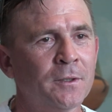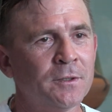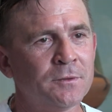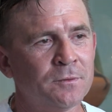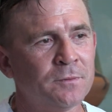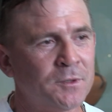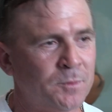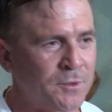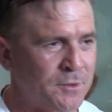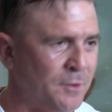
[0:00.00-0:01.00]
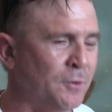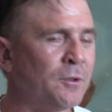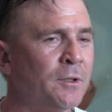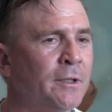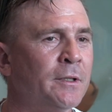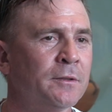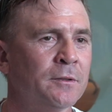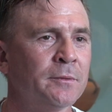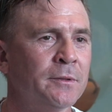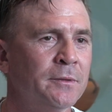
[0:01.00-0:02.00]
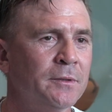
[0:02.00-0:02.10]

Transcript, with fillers: at least you've expressed it and got it out, you know.